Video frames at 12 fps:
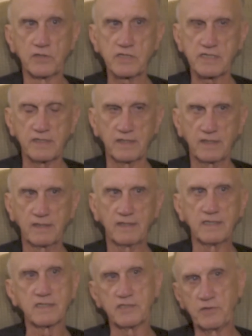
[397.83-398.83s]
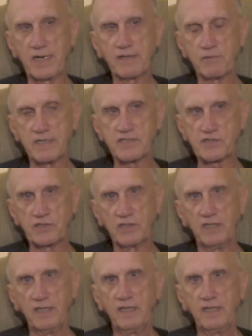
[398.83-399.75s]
versa as a drag racer.